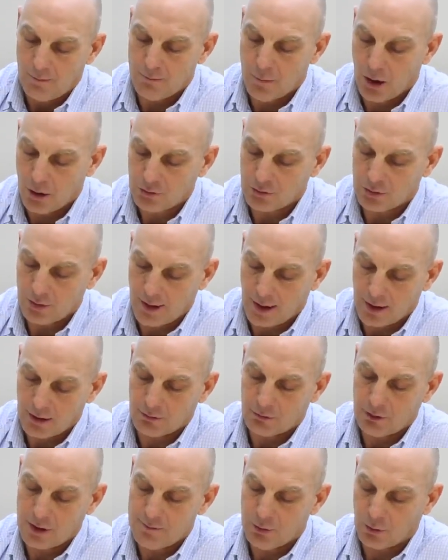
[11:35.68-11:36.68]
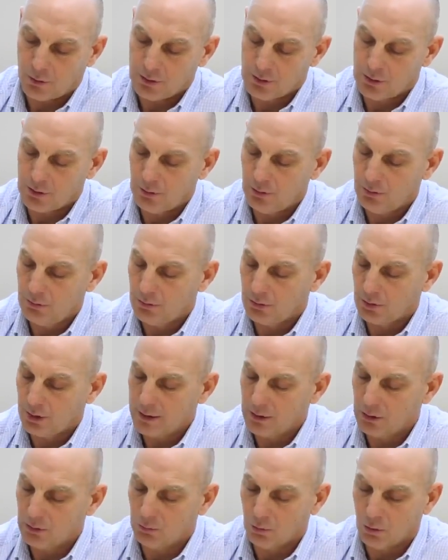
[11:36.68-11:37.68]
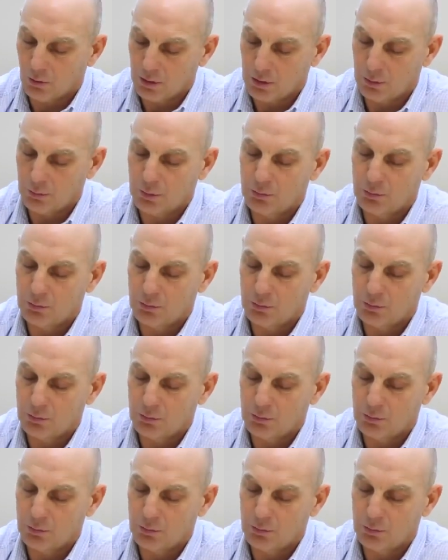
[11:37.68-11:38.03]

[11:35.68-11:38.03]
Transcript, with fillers: most of that 3.2 litres of water